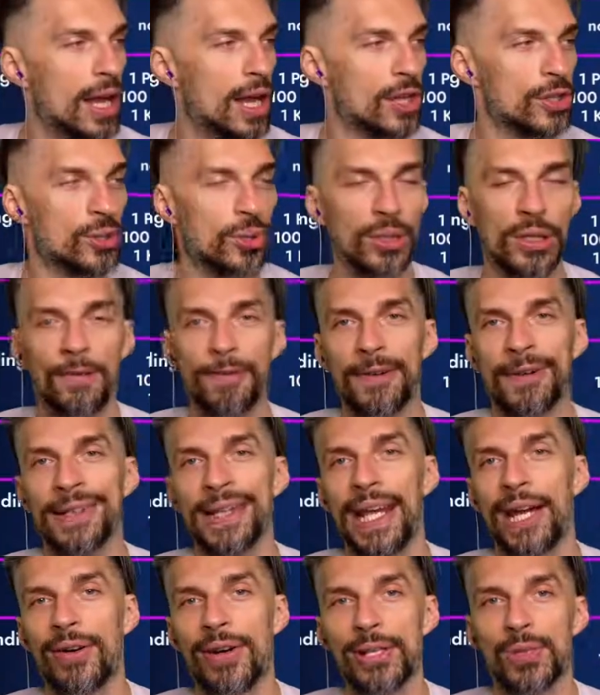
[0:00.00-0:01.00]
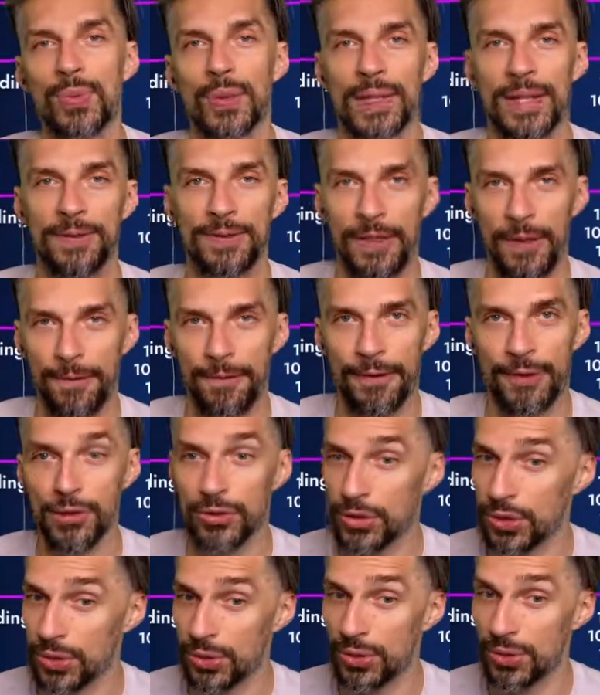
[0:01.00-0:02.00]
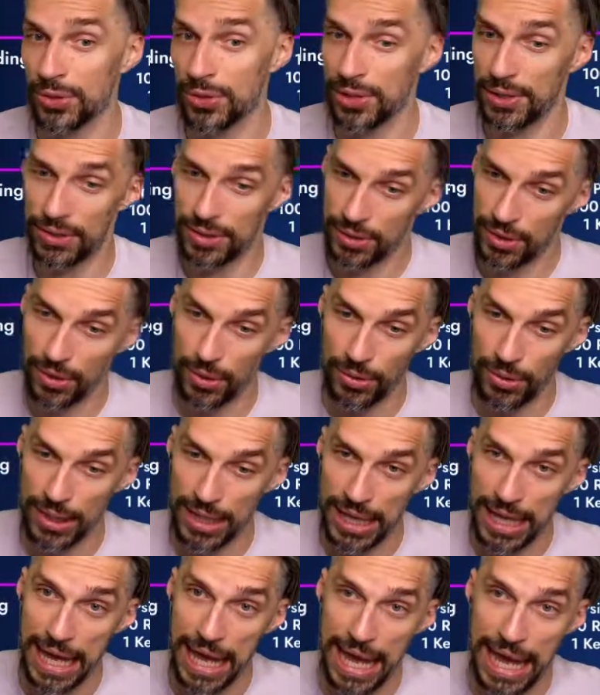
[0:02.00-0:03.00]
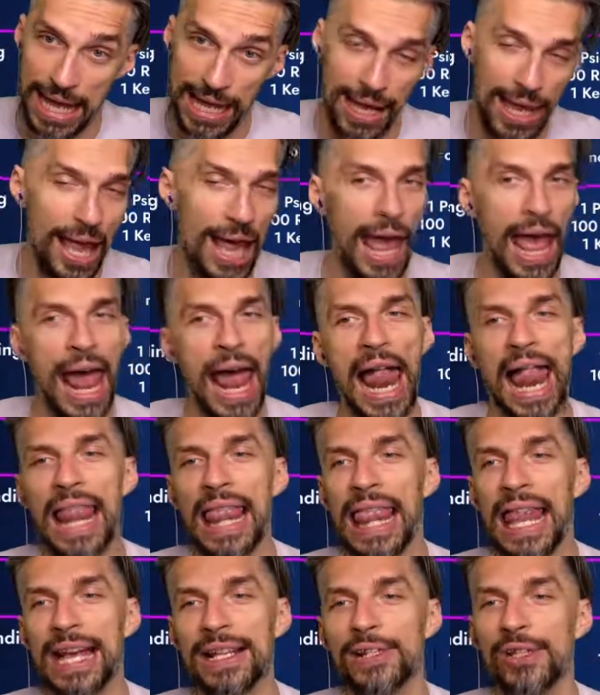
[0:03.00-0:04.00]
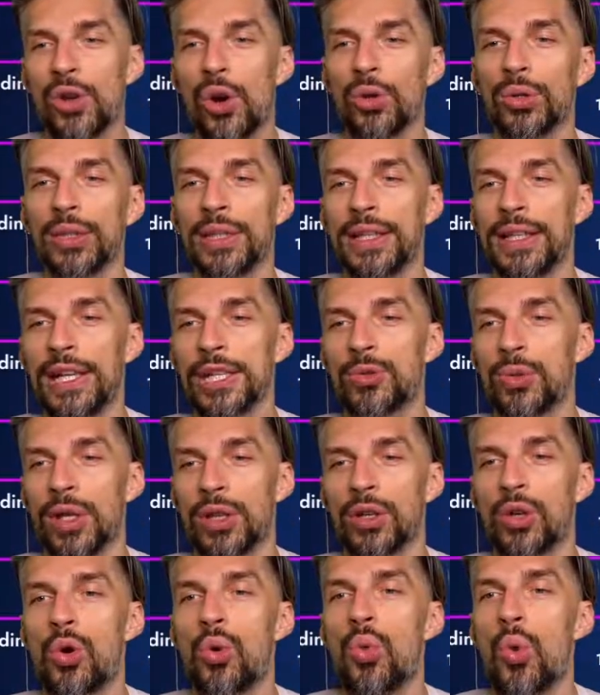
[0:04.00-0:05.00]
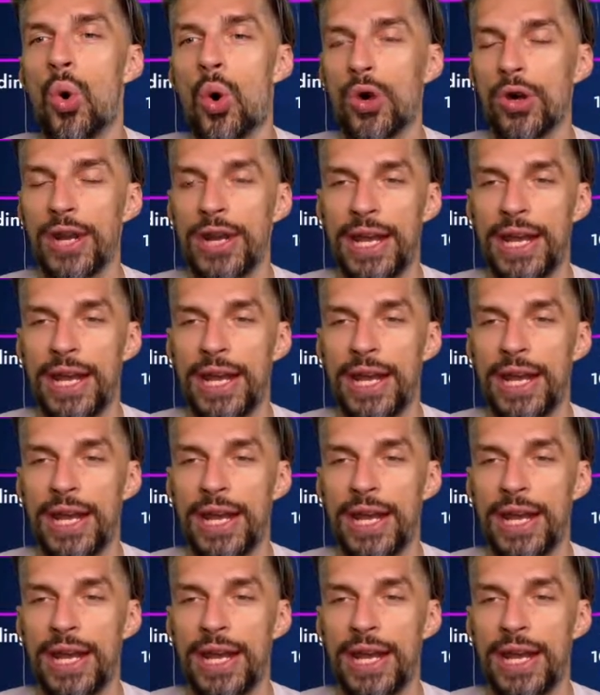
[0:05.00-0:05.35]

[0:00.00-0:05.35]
So different areas will have different resources. Okay, let's go to the next one. Quarry